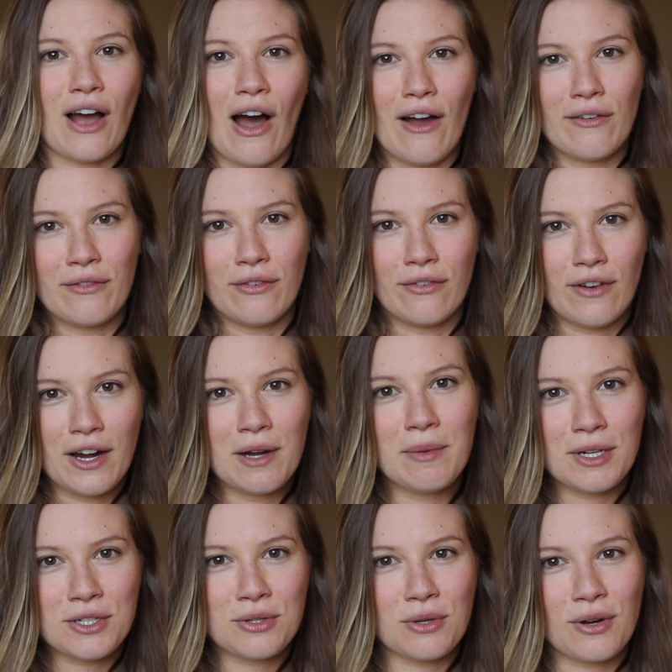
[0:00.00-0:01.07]
got very
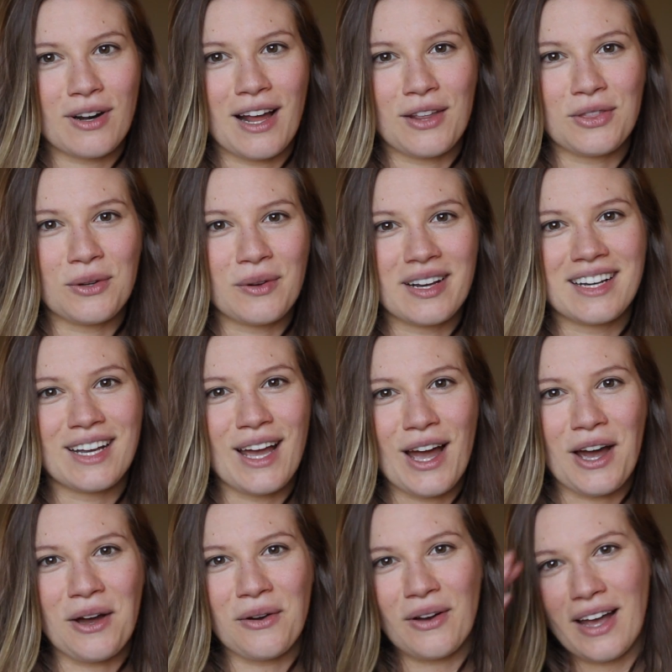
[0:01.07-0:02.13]
much thrown out the
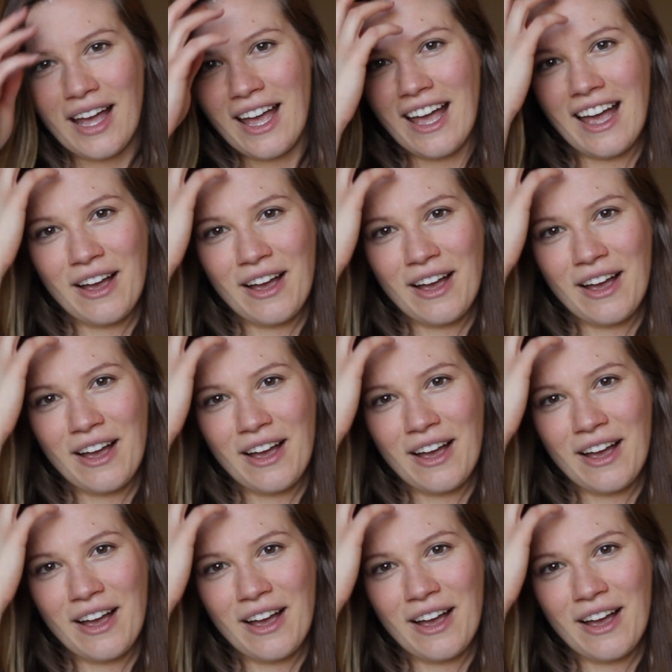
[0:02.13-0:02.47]
window